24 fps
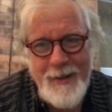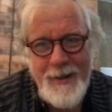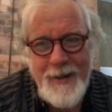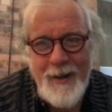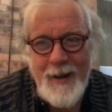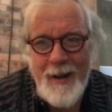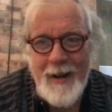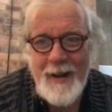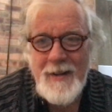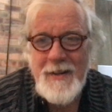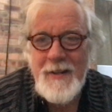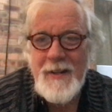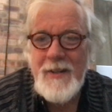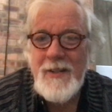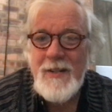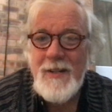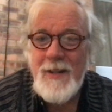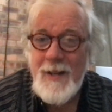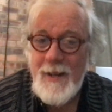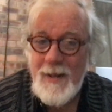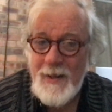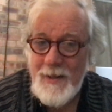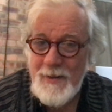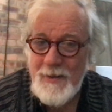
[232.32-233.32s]
And he's
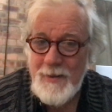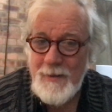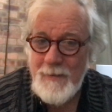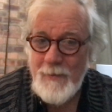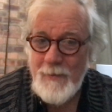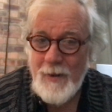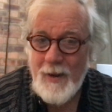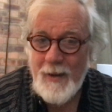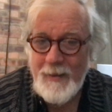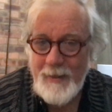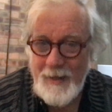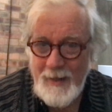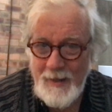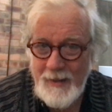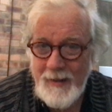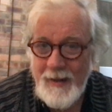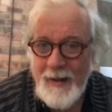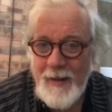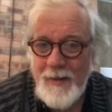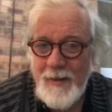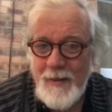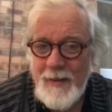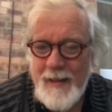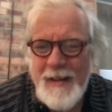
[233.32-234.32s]
learned, I think,
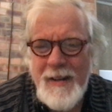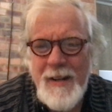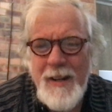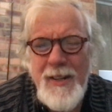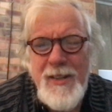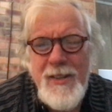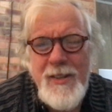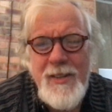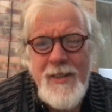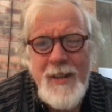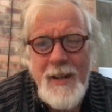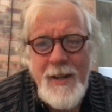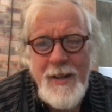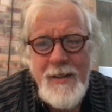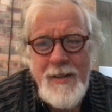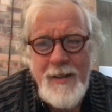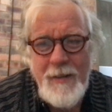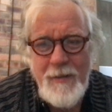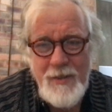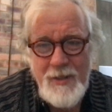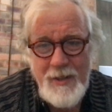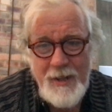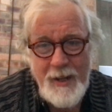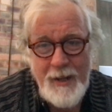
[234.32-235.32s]
and that
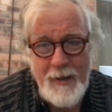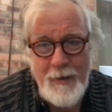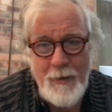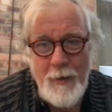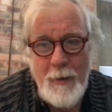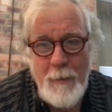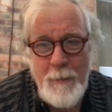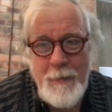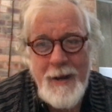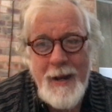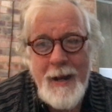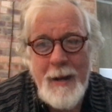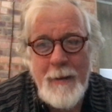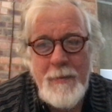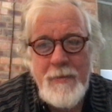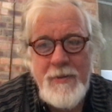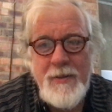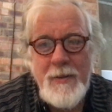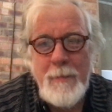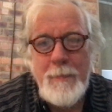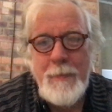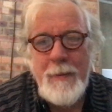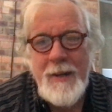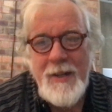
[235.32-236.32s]
instinctive skill of being able
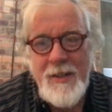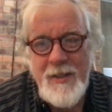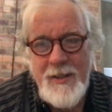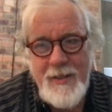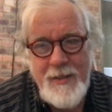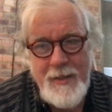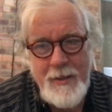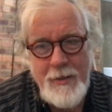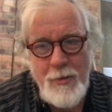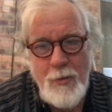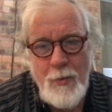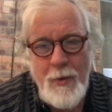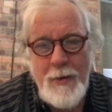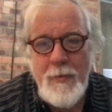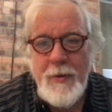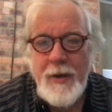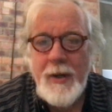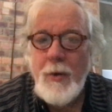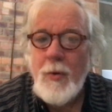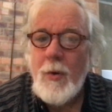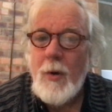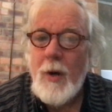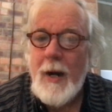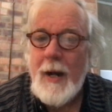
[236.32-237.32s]
to be still when
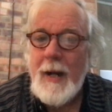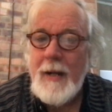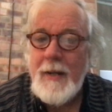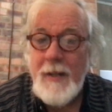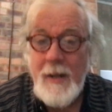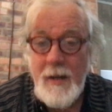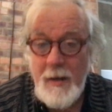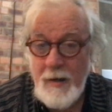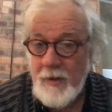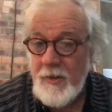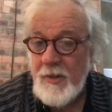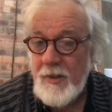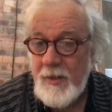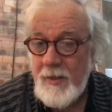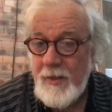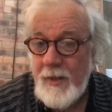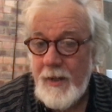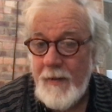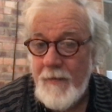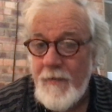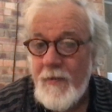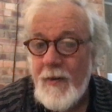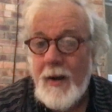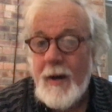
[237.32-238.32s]
required in an artistic
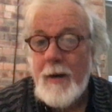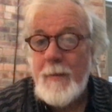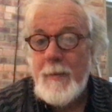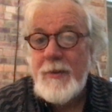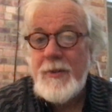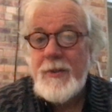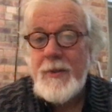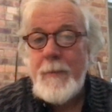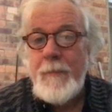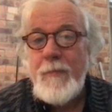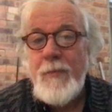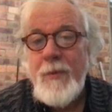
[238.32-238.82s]
environment.